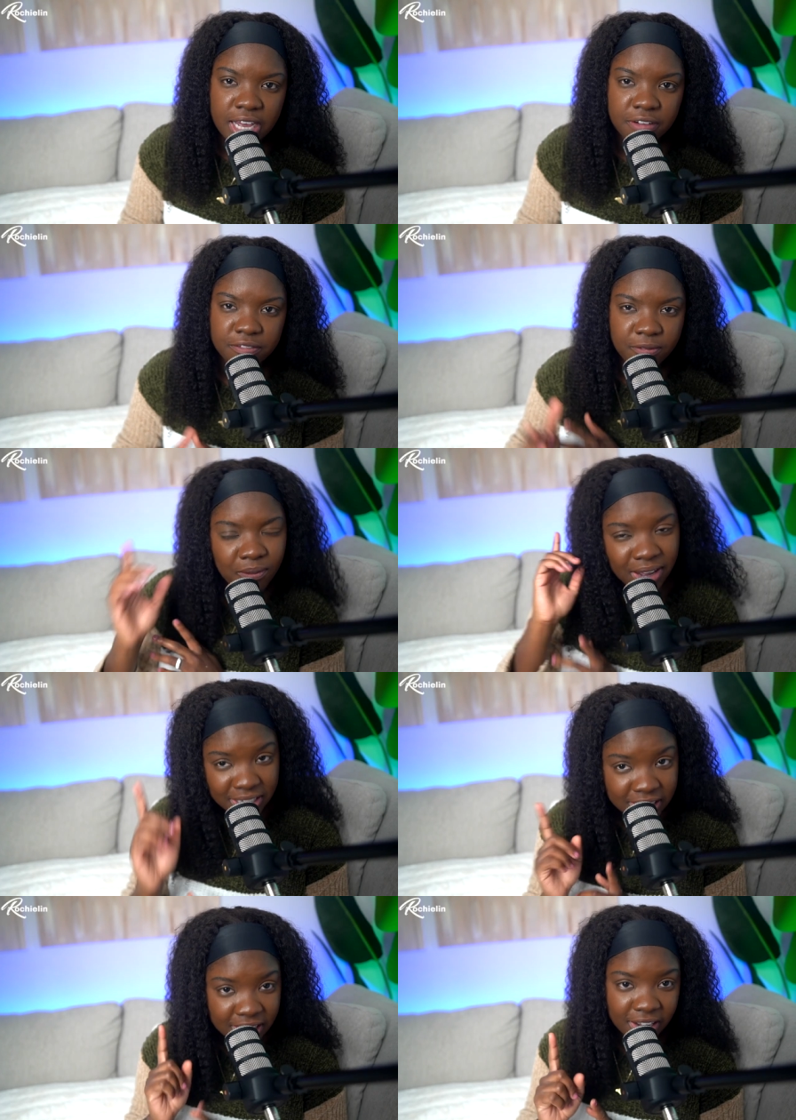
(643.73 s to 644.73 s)
have
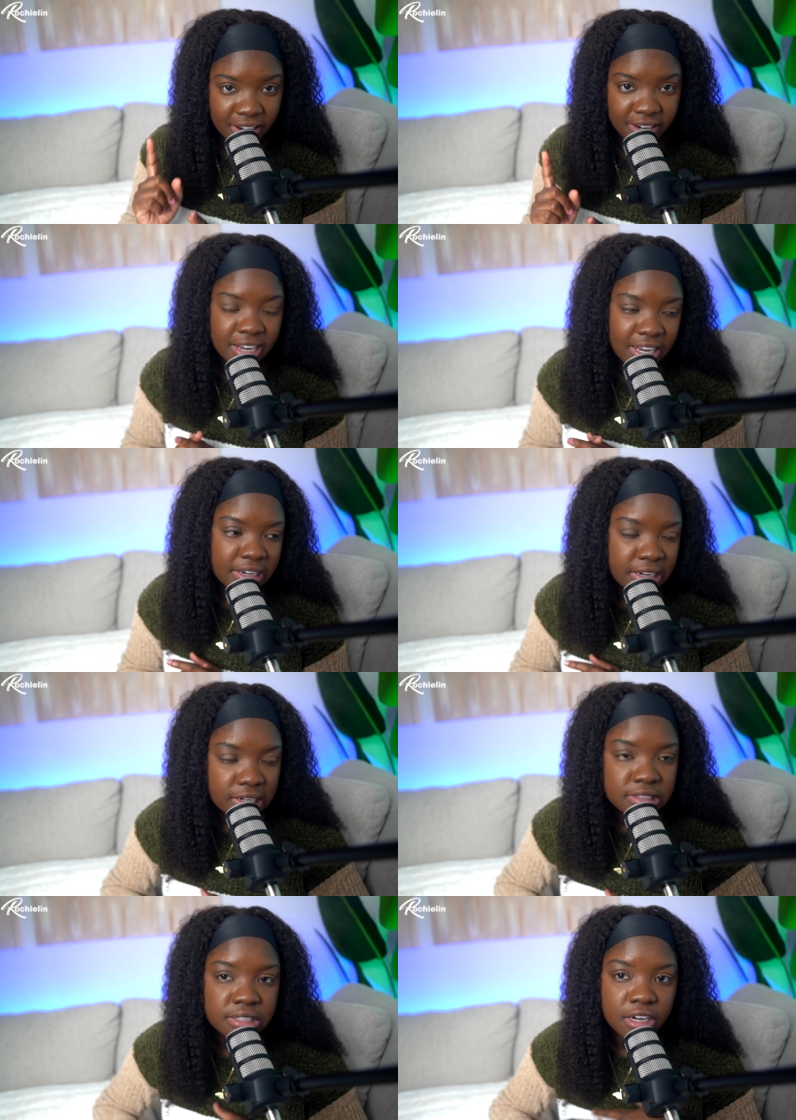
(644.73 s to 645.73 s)
one car, then
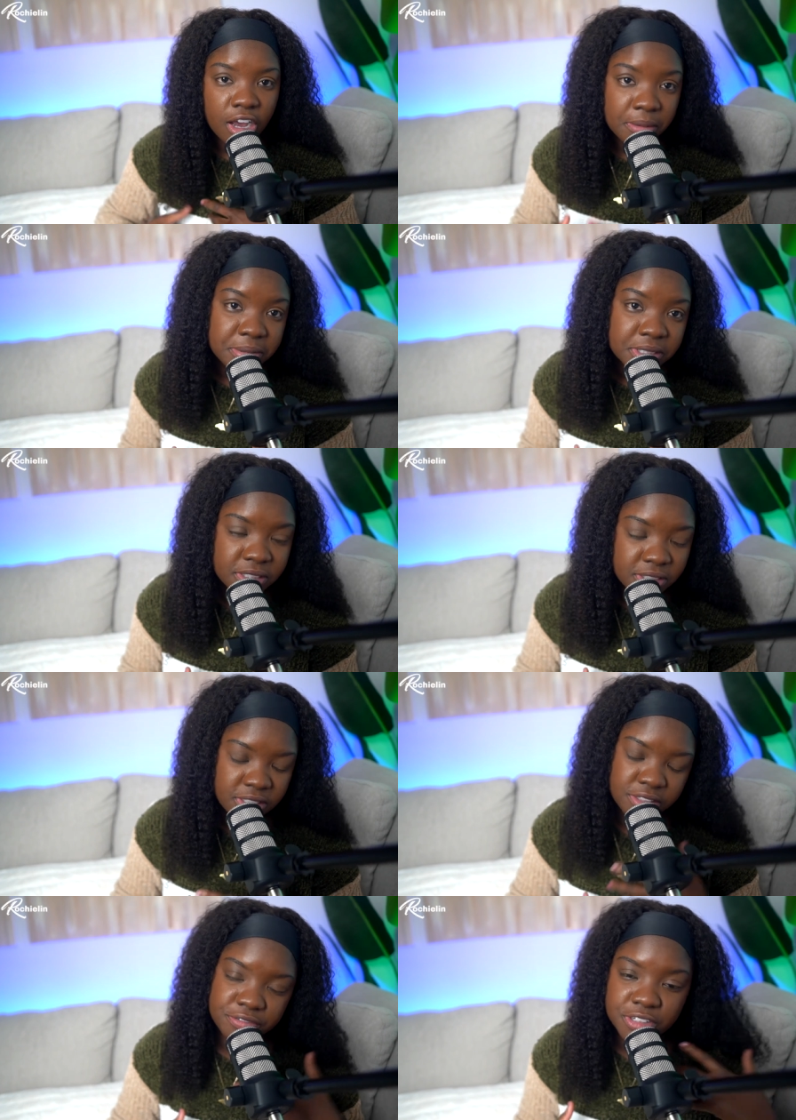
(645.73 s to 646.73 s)
there's an
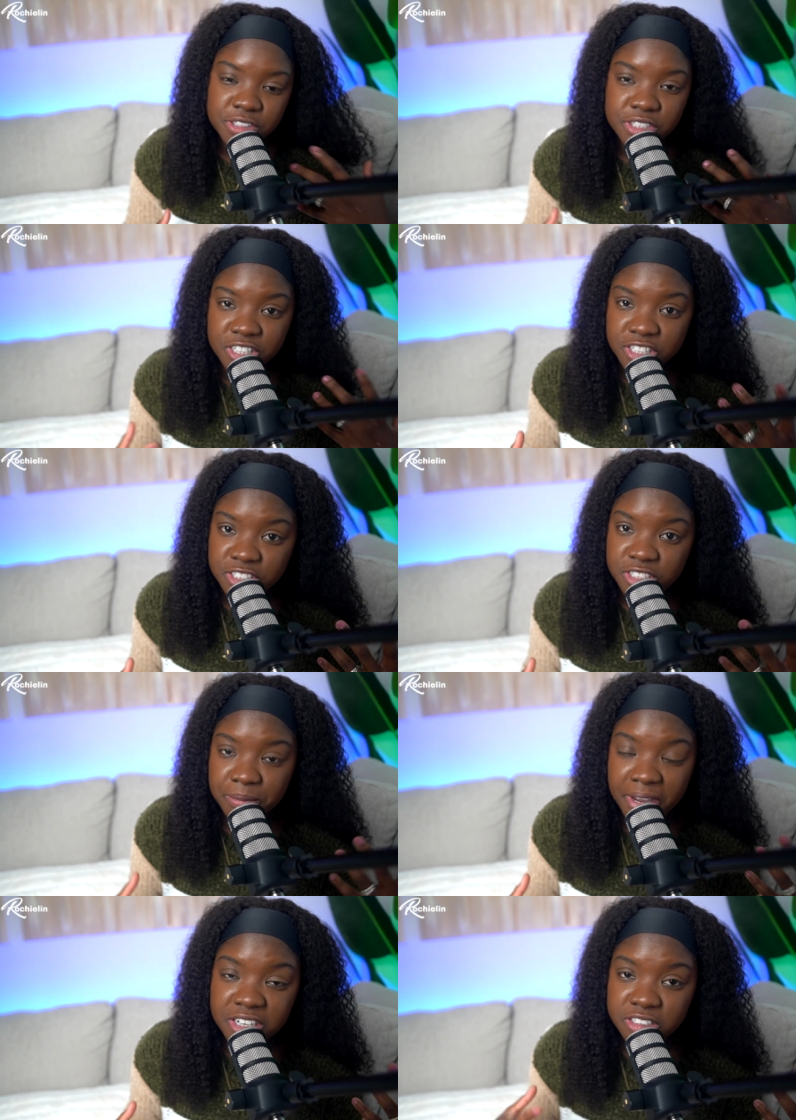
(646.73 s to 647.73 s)
opportunity for you to earn
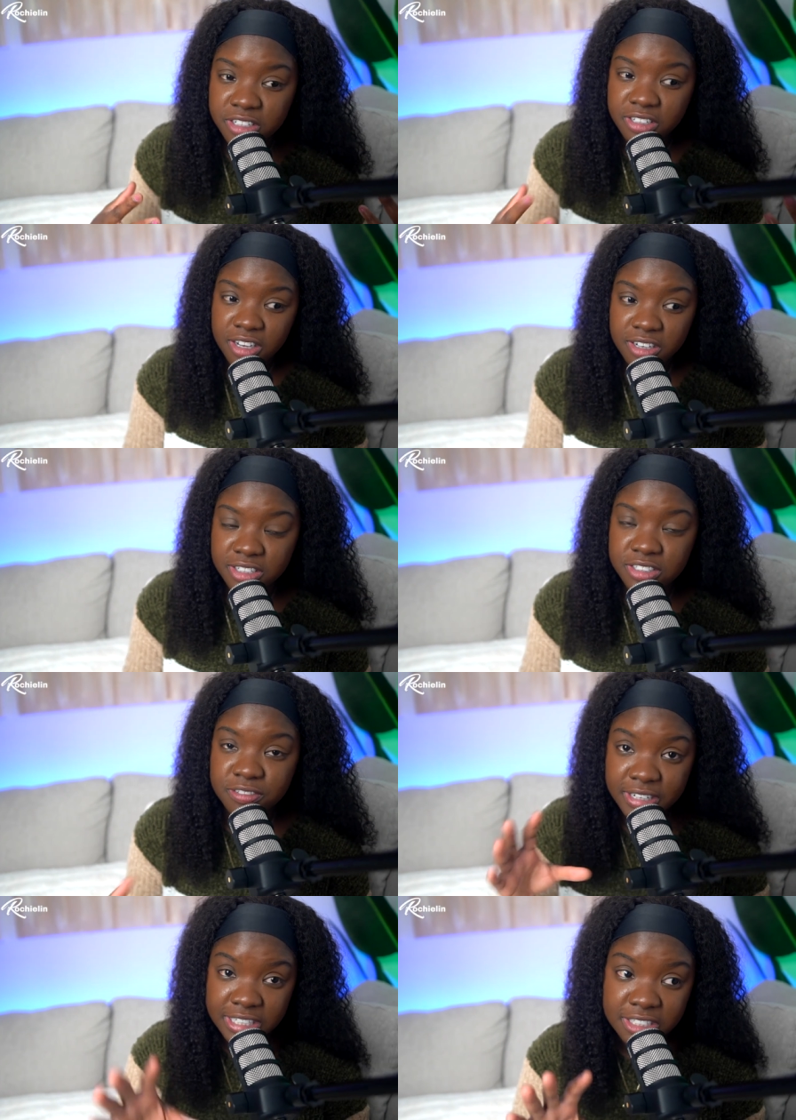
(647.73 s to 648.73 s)
some extra dollars
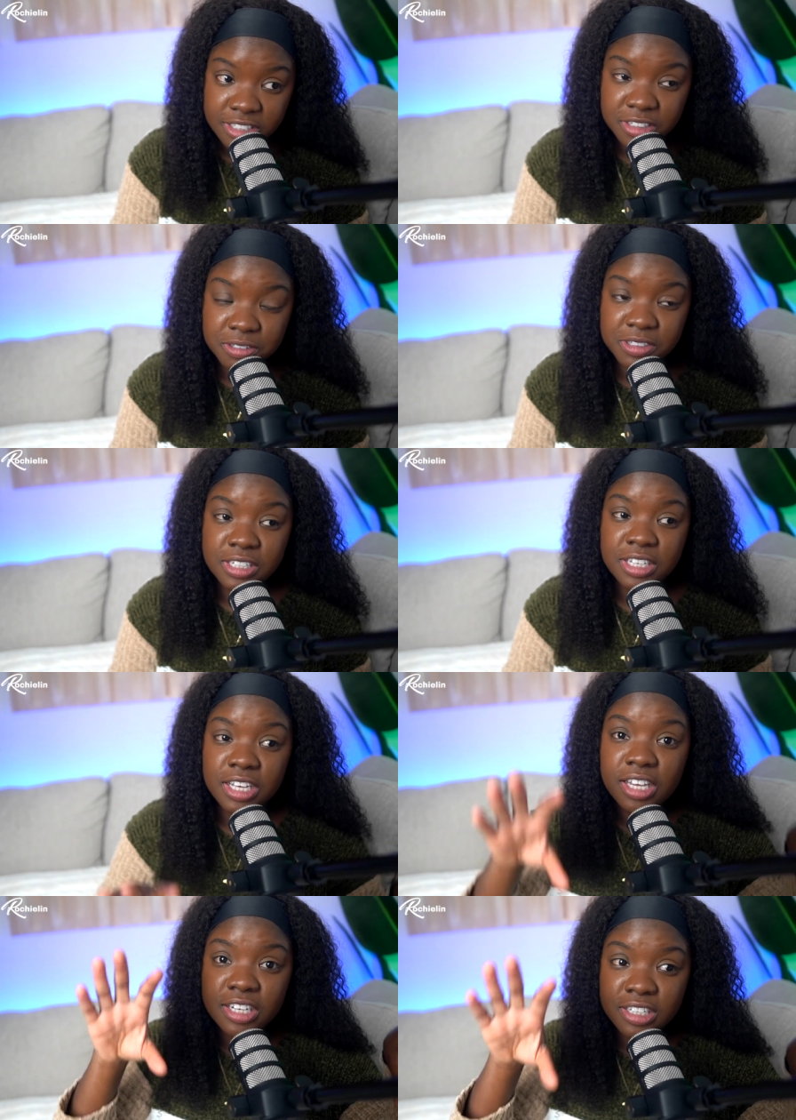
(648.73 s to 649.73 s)
renting out
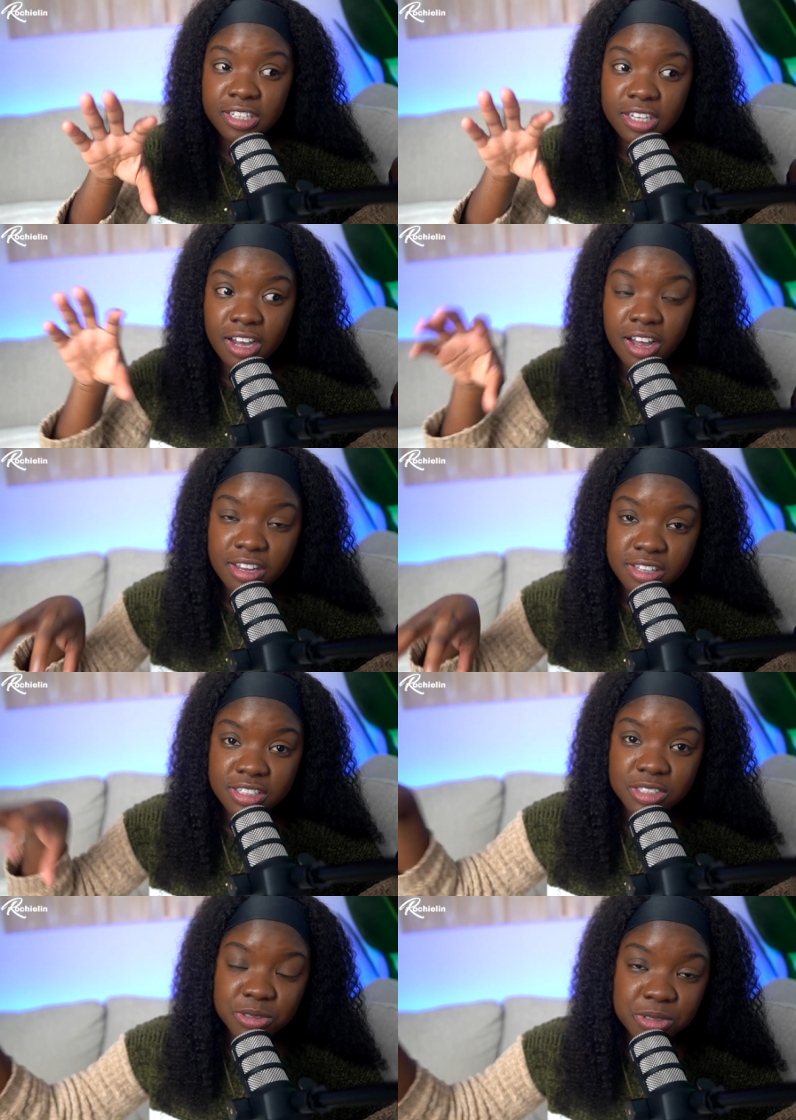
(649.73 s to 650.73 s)
the other
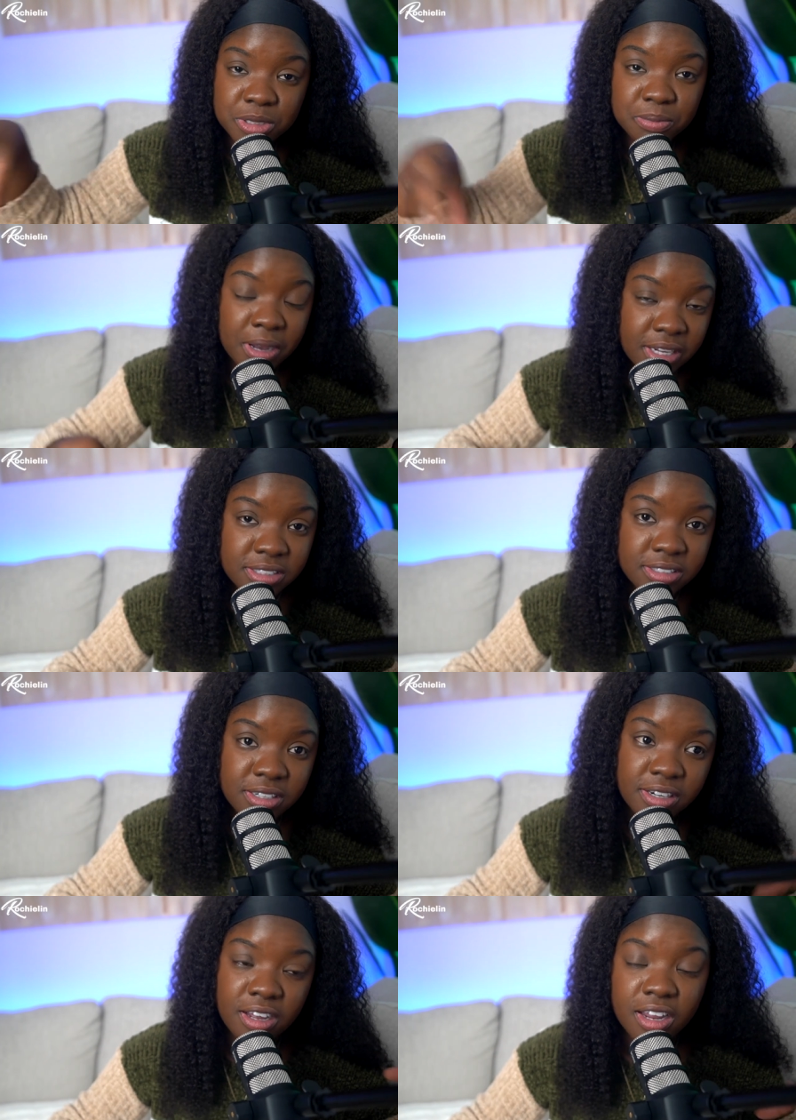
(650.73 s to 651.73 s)
two spots
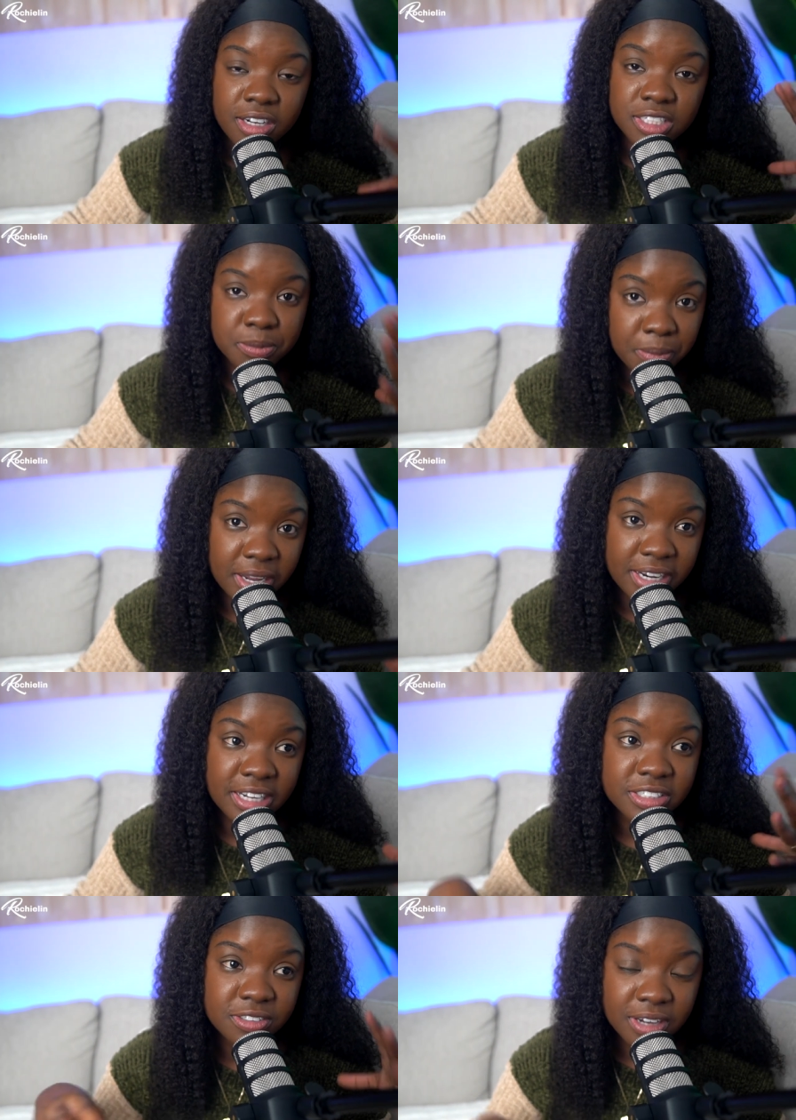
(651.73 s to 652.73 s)
or the other spot that you